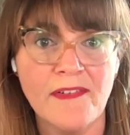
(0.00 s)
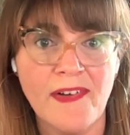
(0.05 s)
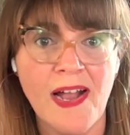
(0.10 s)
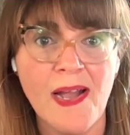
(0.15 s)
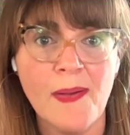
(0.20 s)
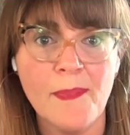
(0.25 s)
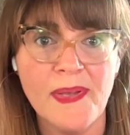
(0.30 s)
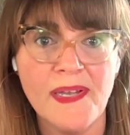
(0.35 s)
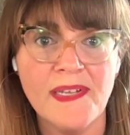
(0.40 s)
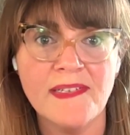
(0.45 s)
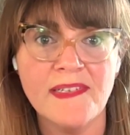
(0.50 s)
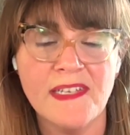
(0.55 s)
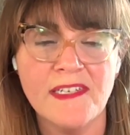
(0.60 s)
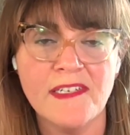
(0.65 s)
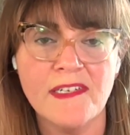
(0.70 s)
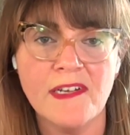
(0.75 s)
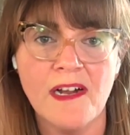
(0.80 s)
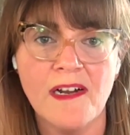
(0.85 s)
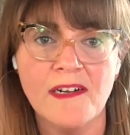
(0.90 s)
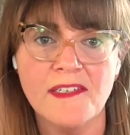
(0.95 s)
Rapids. They
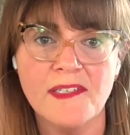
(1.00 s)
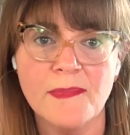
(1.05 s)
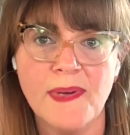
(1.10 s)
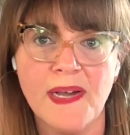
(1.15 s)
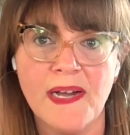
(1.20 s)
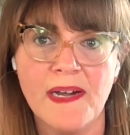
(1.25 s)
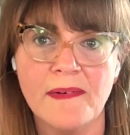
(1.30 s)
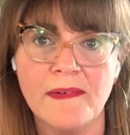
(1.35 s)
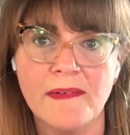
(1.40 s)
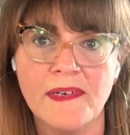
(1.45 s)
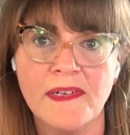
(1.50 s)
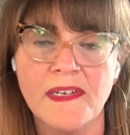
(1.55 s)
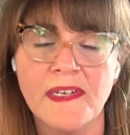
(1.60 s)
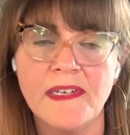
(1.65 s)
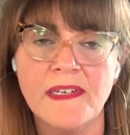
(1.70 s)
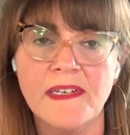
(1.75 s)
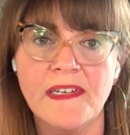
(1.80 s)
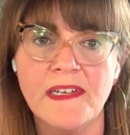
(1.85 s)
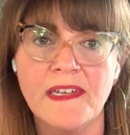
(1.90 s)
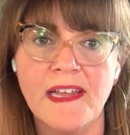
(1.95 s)
talked about
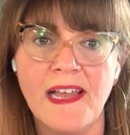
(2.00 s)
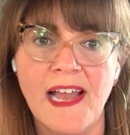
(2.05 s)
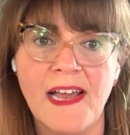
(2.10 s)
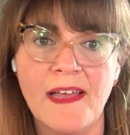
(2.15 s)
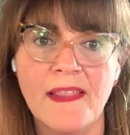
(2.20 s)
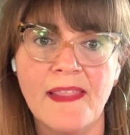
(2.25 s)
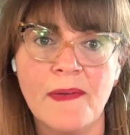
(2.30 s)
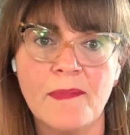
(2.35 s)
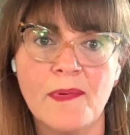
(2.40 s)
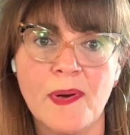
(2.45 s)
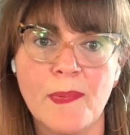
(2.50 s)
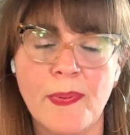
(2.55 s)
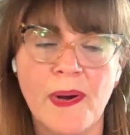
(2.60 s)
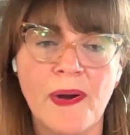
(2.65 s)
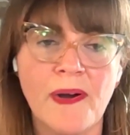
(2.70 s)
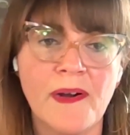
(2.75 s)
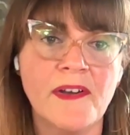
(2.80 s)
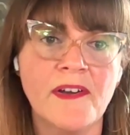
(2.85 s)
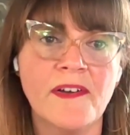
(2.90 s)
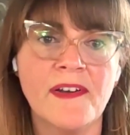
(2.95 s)
how they were
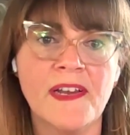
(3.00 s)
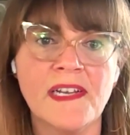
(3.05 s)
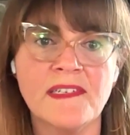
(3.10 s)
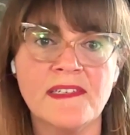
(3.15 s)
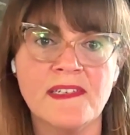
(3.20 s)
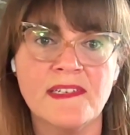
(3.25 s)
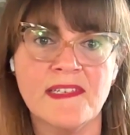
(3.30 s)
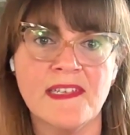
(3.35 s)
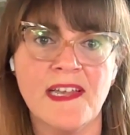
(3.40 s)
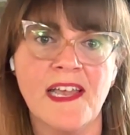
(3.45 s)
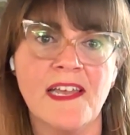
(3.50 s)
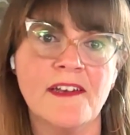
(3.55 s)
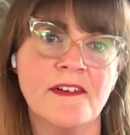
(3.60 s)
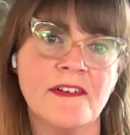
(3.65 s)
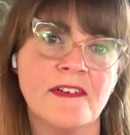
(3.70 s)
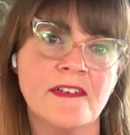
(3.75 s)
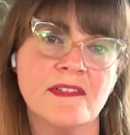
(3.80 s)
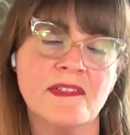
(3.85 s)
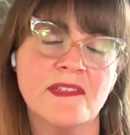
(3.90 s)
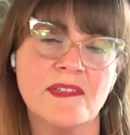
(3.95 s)
partnering
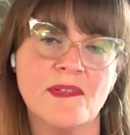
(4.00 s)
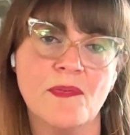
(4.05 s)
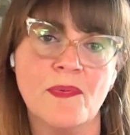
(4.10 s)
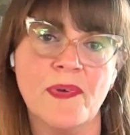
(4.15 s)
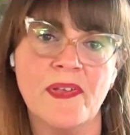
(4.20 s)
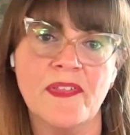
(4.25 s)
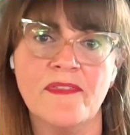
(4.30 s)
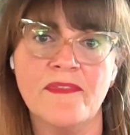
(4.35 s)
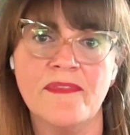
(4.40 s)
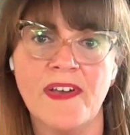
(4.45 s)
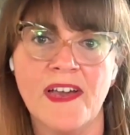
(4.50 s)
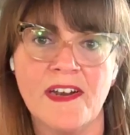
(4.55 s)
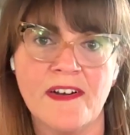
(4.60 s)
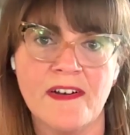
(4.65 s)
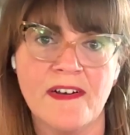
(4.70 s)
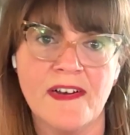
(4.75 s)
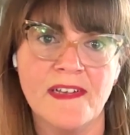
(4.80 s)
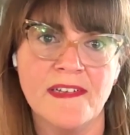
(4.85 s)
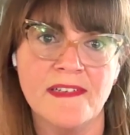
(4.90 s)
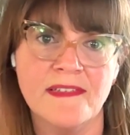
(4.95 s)
designers with
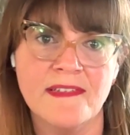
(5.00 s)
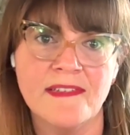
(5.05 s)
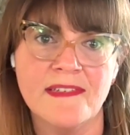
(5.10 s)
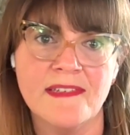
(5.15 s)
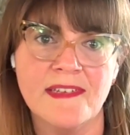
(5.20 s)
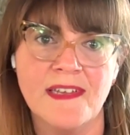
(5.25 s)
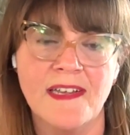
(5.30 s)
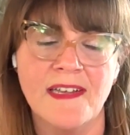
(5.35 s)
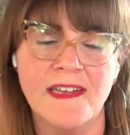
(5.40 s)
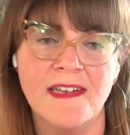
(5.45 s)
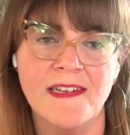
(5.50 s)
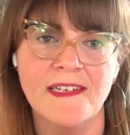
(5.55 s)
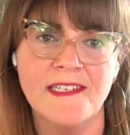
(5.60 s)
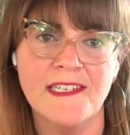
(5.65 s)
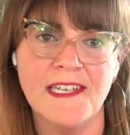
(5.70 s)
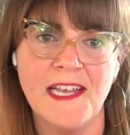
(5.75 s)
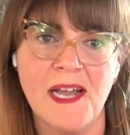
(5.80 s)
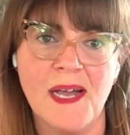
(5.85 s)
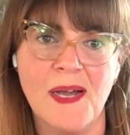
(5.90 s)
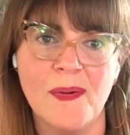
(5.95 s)
veterans
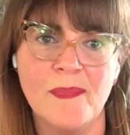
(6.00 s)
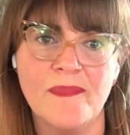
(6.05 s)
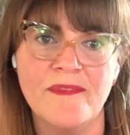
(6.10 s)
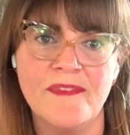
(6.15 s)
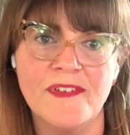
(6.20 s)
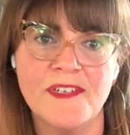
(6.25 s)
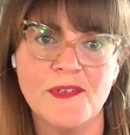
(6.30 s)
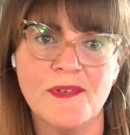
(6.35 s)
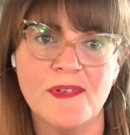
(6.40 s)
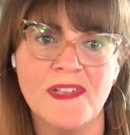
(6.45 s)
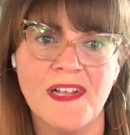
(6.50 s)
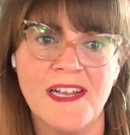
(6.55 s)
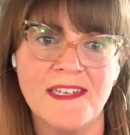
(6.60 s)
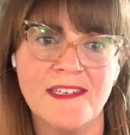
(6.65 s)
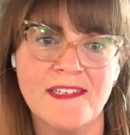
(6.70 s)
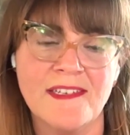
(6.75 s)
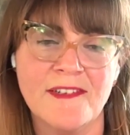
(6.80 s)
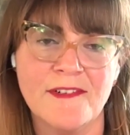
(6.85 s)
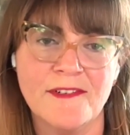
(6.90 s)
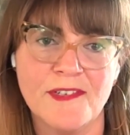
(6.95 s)
to help
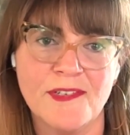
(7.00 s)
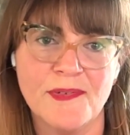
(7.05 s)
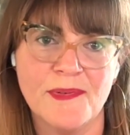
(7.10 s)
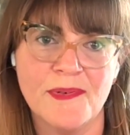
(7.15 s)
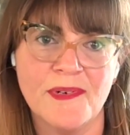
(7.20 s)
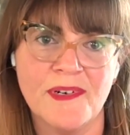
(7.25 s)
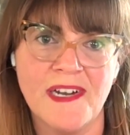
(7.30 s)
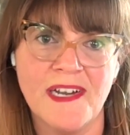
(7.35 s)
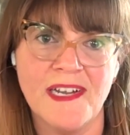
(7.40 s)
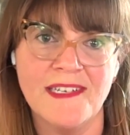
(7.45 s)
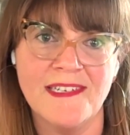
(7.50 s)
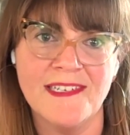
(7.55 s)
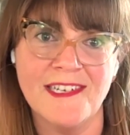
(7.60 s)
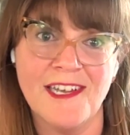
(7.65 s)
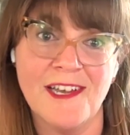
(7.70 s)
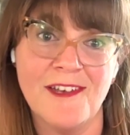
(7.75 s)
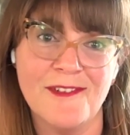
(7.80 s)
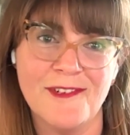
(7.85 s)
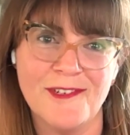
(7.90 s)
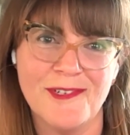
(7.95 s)
visualize their story, to
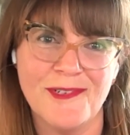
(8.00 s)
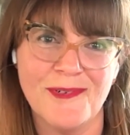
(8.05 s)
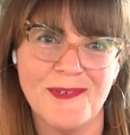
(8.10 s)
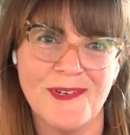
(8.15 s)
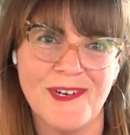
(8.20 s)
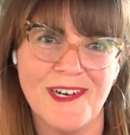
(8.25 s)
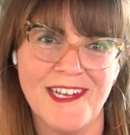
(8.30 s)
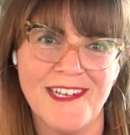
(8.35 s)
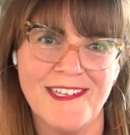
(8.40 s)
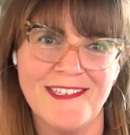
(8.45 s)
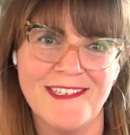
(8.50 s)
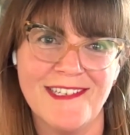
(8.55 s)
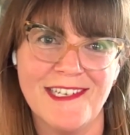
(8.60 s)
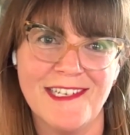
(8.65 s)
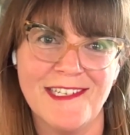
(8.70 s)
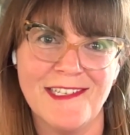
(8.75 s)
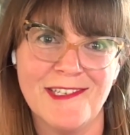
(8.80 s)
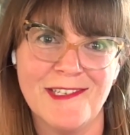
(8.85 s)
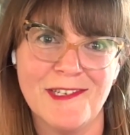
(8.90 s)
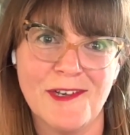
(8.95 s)
tell their stories.
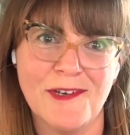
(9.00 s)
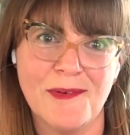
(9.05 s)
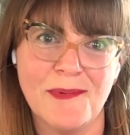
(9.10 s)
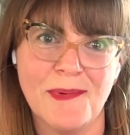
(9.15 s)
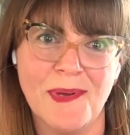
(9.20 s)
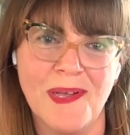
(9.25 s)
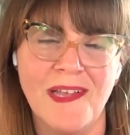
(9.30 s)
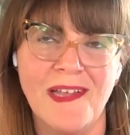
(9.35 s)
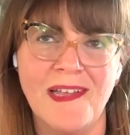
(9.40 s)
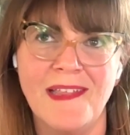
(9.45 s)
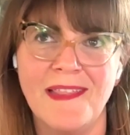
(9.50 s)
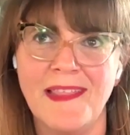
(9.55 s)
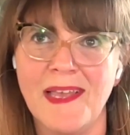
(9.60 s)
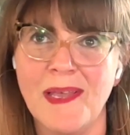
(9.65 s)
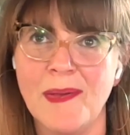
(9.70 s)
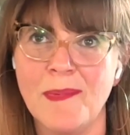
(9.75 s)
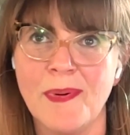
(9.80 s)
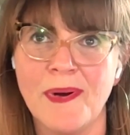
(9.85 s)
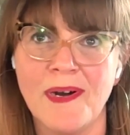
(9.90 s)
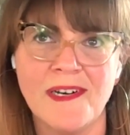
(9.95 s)
And so
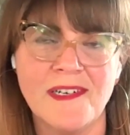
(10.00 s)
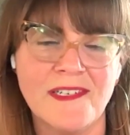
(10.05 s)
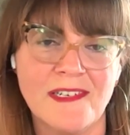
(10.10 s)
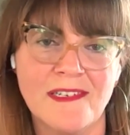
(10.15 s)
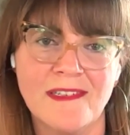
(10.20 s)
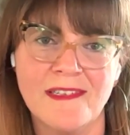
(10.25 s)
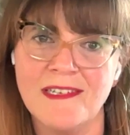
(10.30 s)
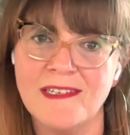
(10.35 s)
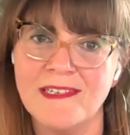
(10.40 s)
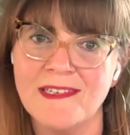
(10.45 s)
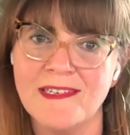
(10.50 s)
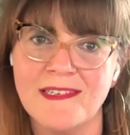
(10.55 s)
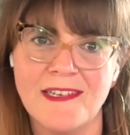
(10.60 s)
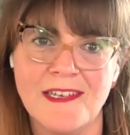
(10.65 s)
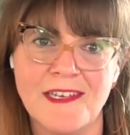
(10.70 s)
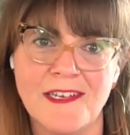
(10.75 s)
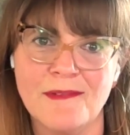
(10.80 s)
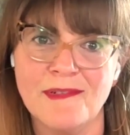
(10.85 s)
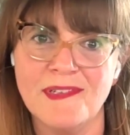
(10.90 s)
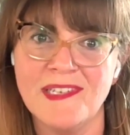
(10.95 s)
they embarked on this,
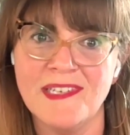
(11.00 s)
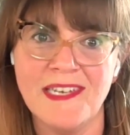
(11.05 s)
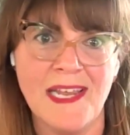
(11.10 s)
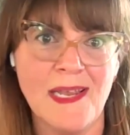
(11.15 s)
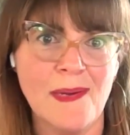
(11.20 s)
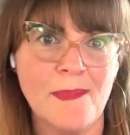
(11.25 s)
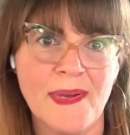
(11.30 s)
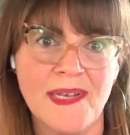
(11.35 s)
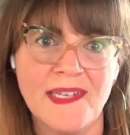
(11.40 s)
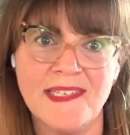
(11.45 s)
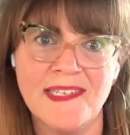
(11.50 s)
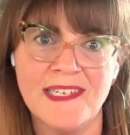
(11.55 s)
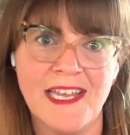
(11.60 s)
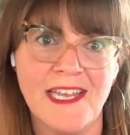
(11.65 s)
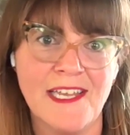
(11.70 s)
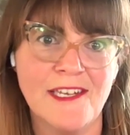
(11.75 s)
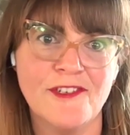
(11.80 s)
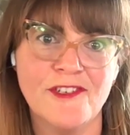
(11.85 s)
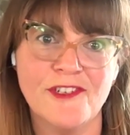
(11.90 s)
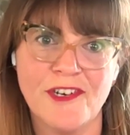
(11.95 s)
state by
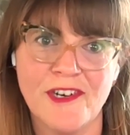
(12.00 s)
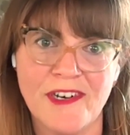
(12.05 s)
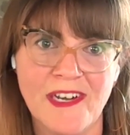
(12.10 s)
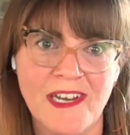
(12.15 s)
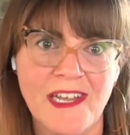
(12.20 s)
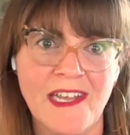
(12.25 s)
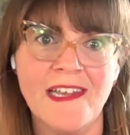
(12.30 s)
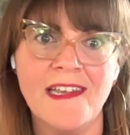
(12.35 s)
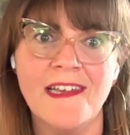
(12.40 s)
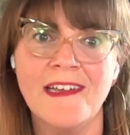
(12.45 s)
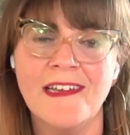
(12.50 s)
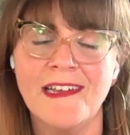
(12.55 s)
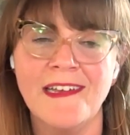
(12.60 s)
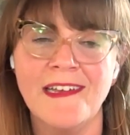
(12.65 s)
state journey